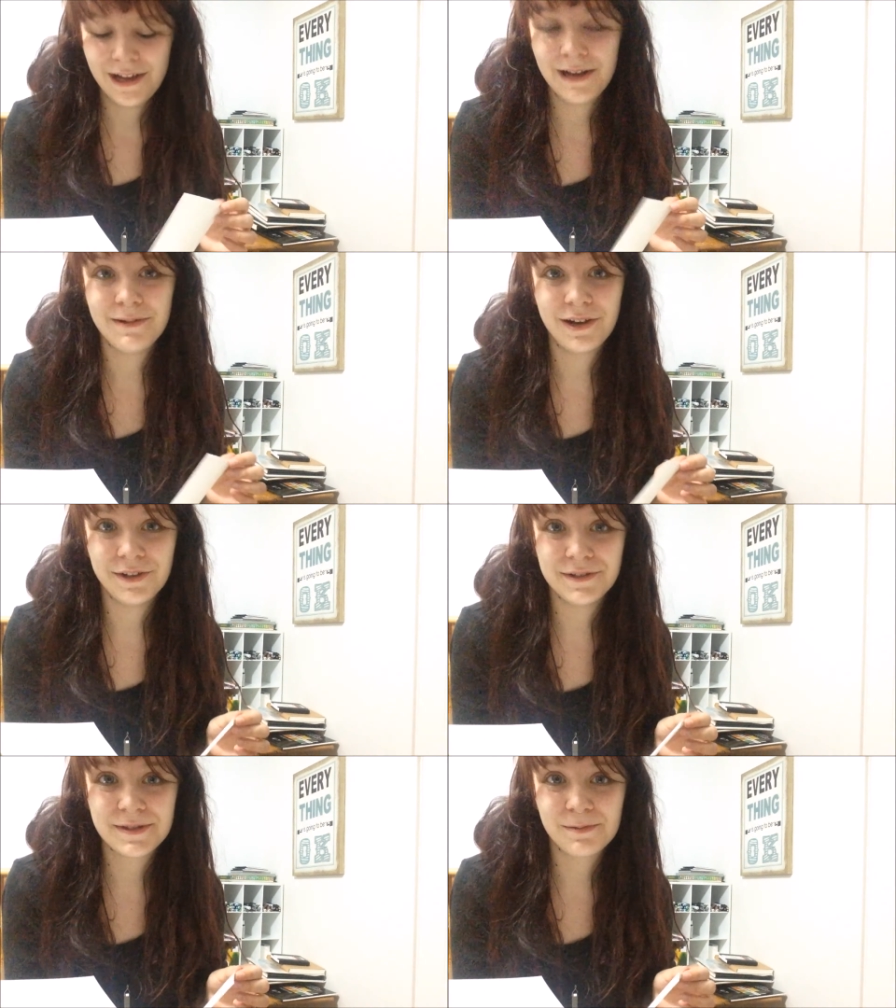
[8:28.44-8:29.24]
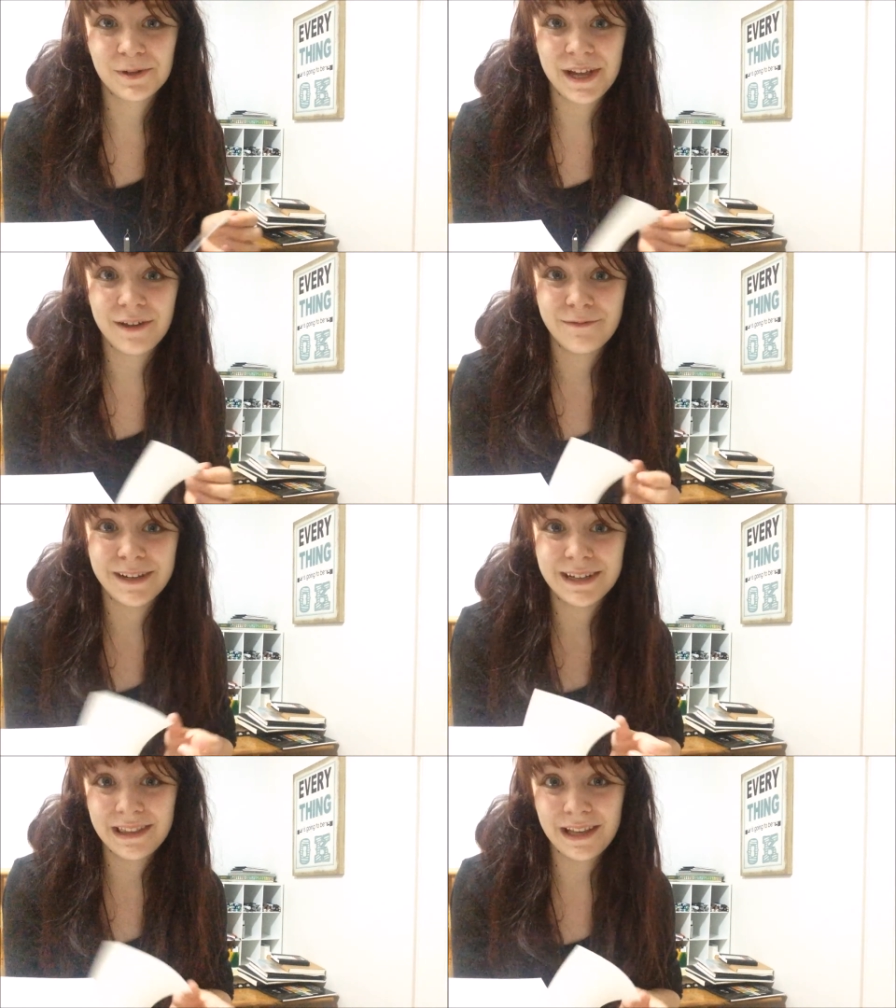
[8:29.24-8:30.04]
I'm not used to working on
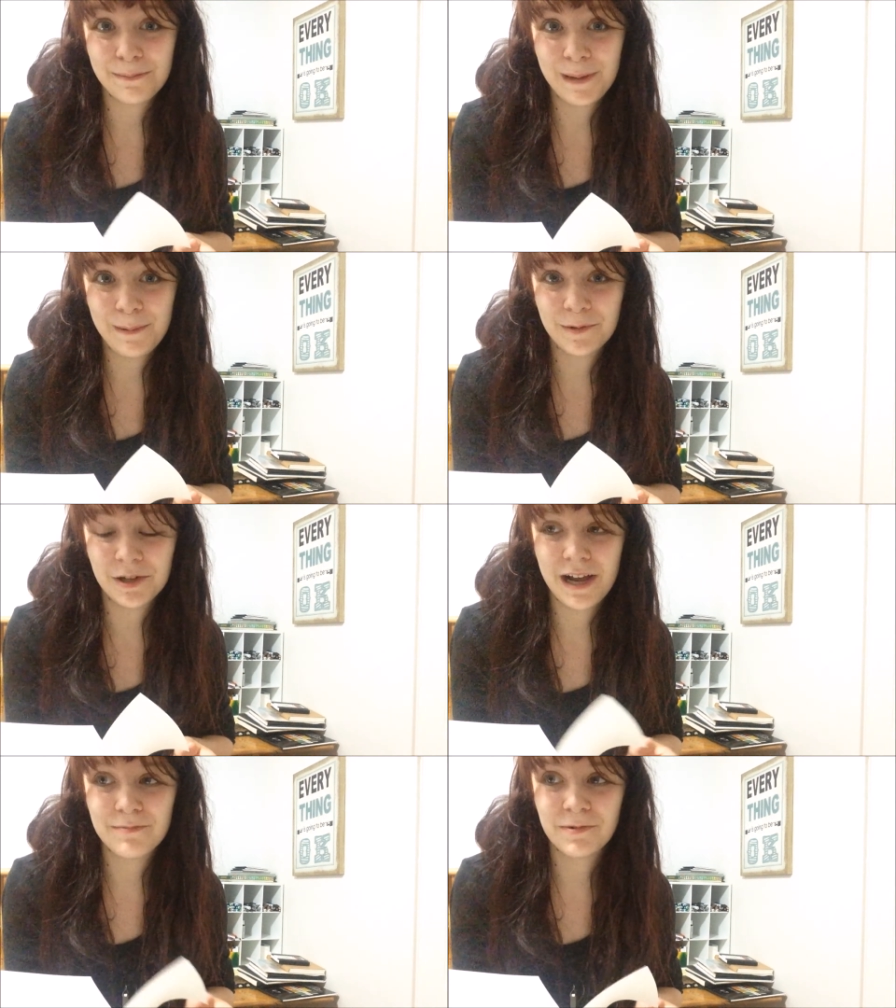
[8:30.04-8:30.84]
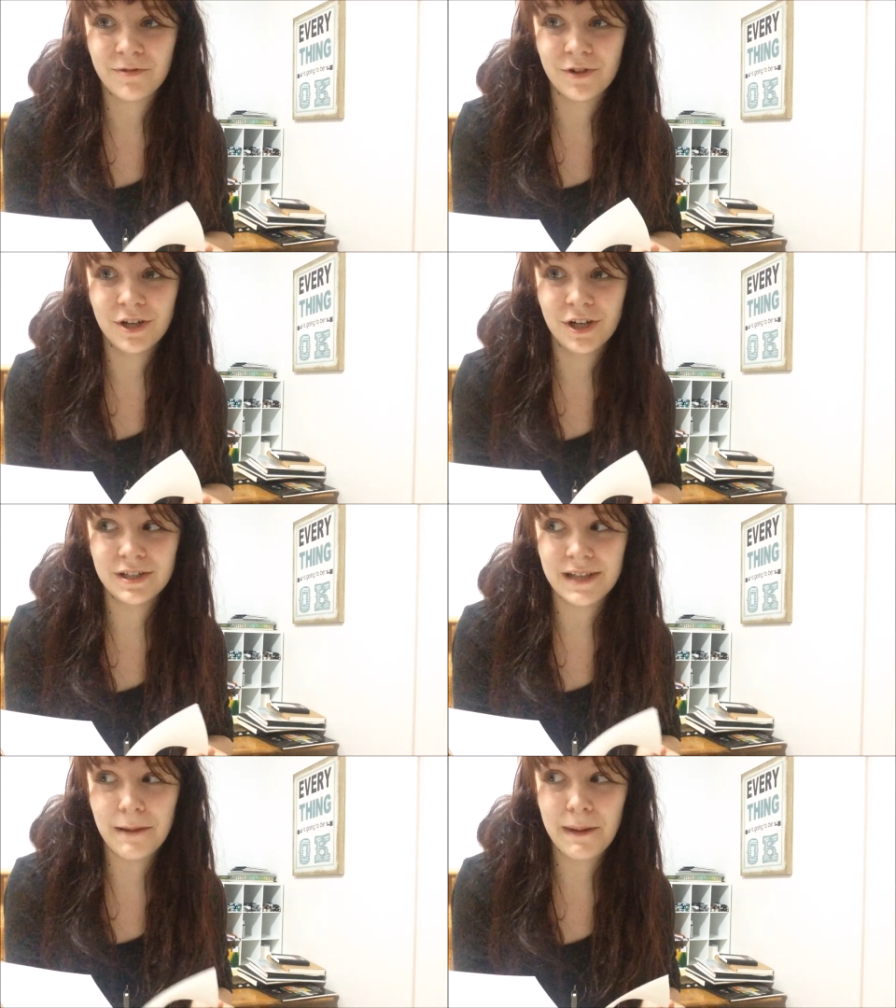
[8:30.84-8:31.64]
very thick paper. I
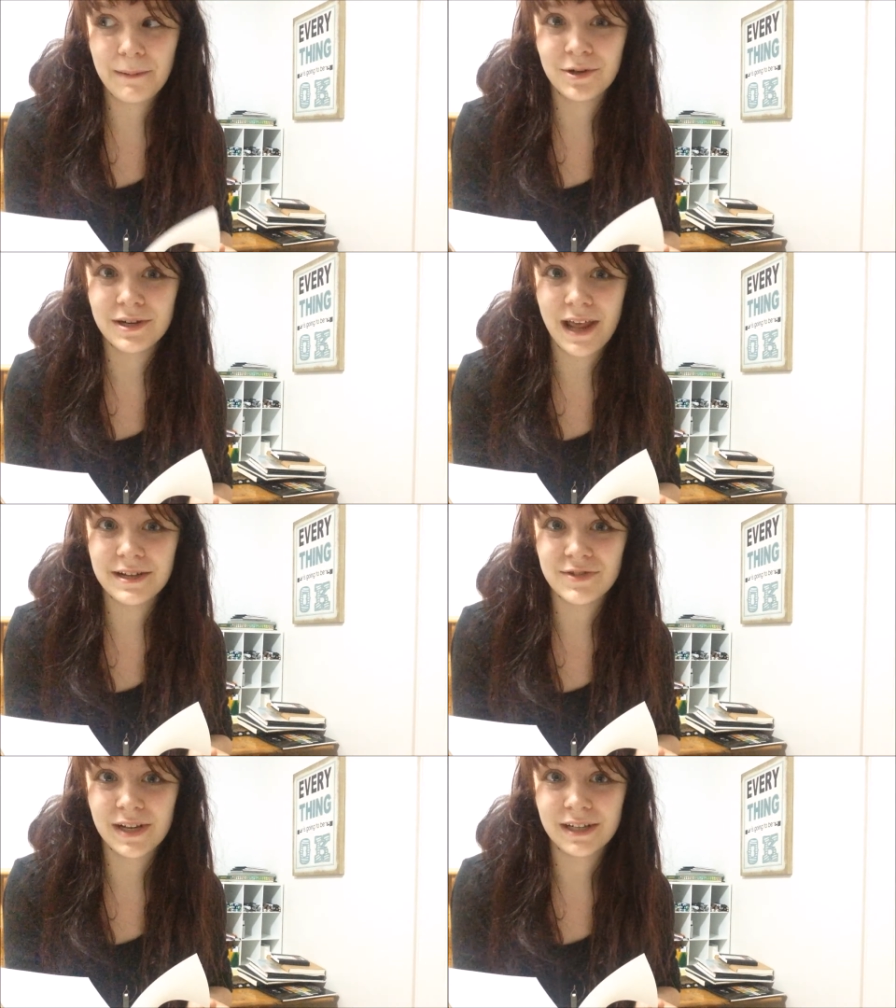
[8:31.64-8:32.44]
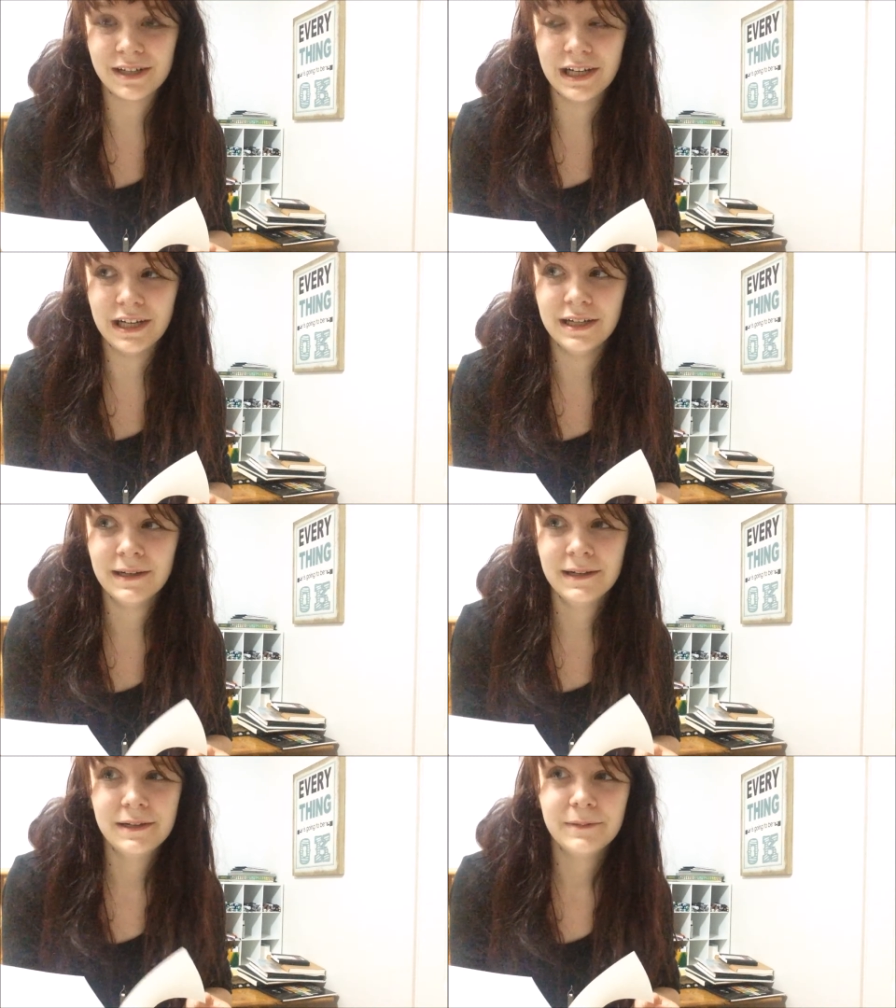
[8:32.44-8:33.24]
prefer thin paper that is very
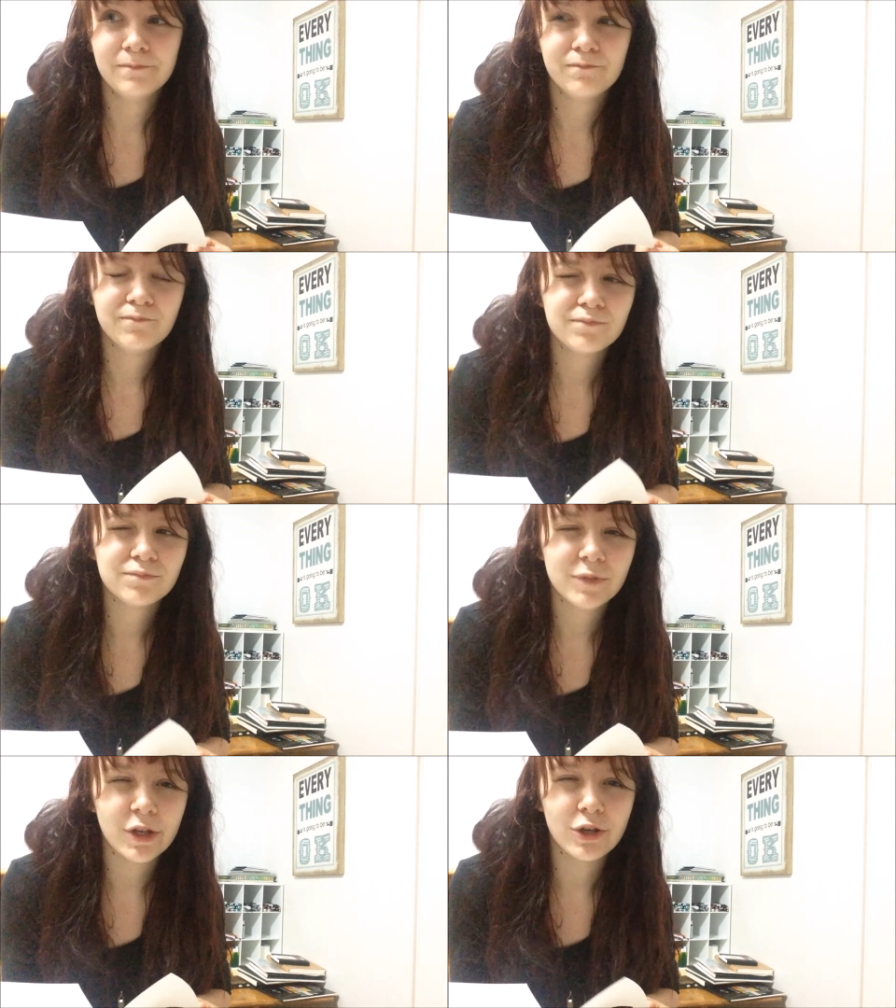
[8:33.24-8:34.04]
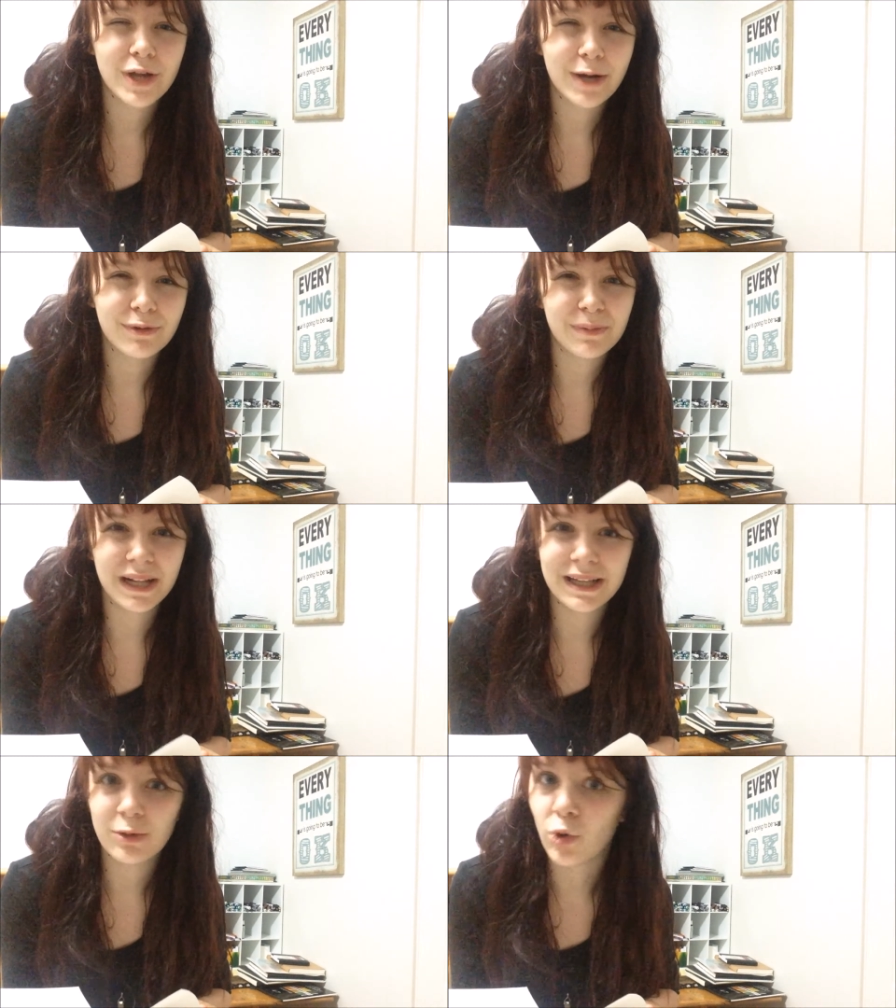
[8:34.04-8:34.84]
good at
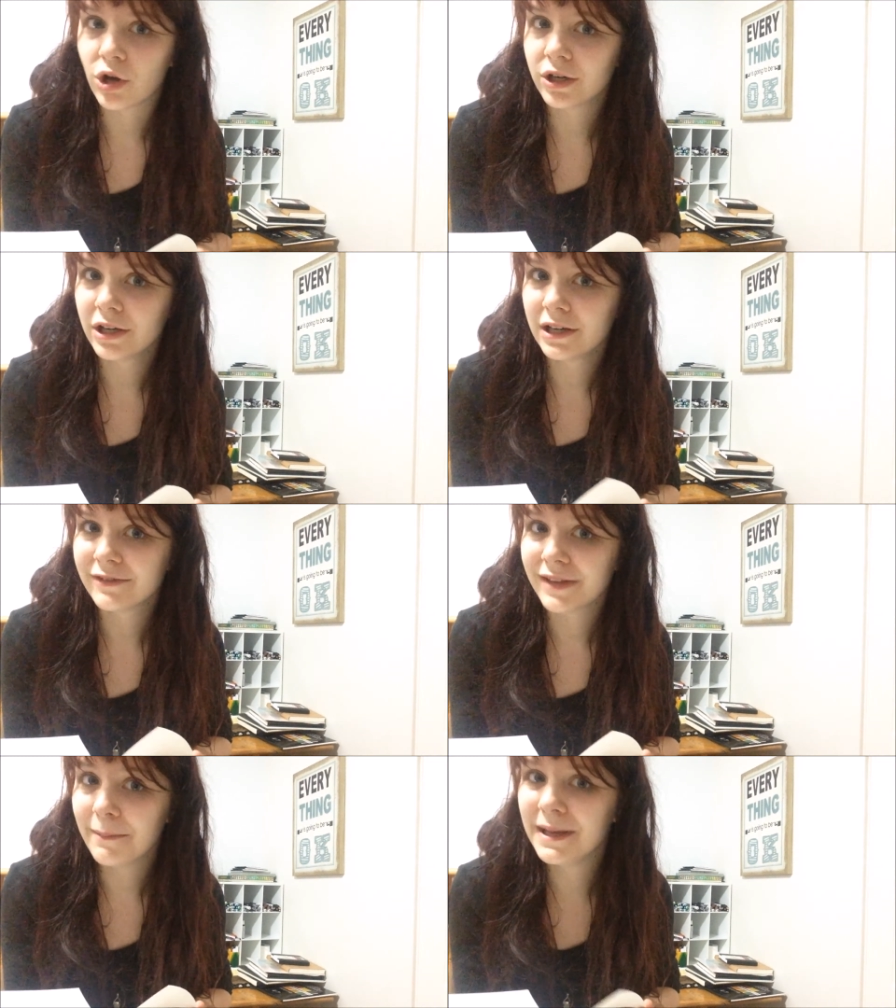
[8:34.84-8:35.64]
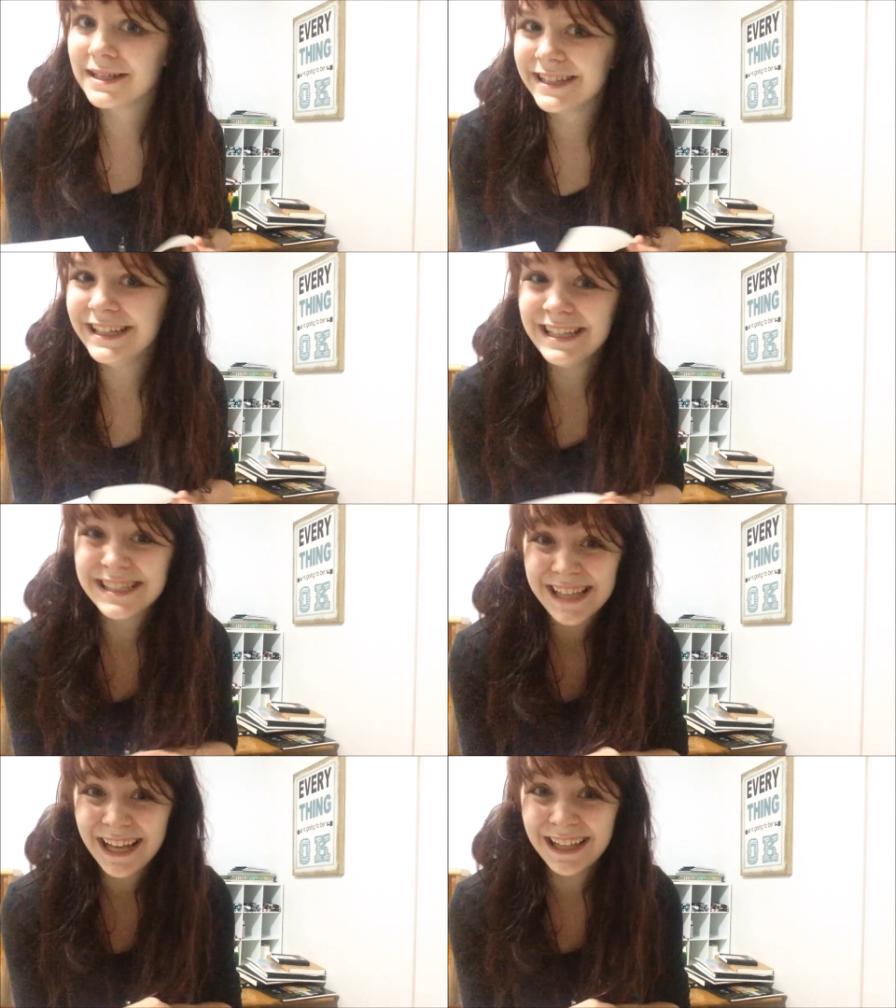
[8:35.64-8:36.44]
repelling water, if that makes any
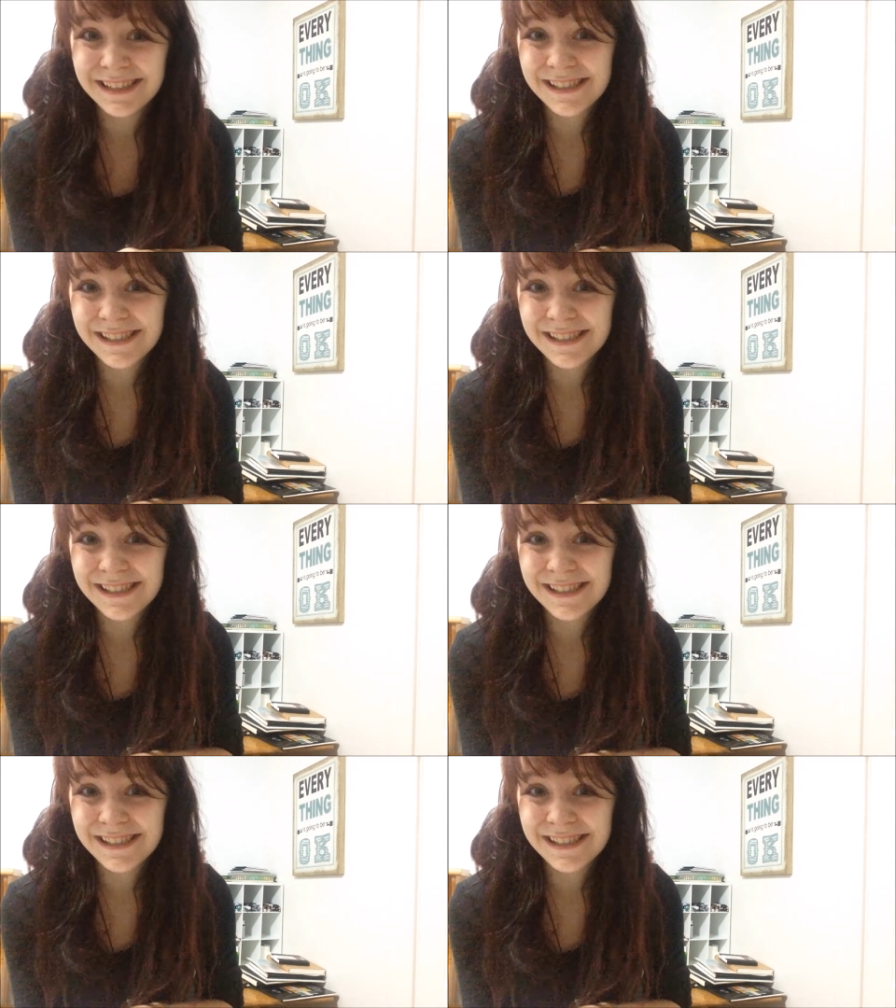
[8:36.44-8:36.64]
sense.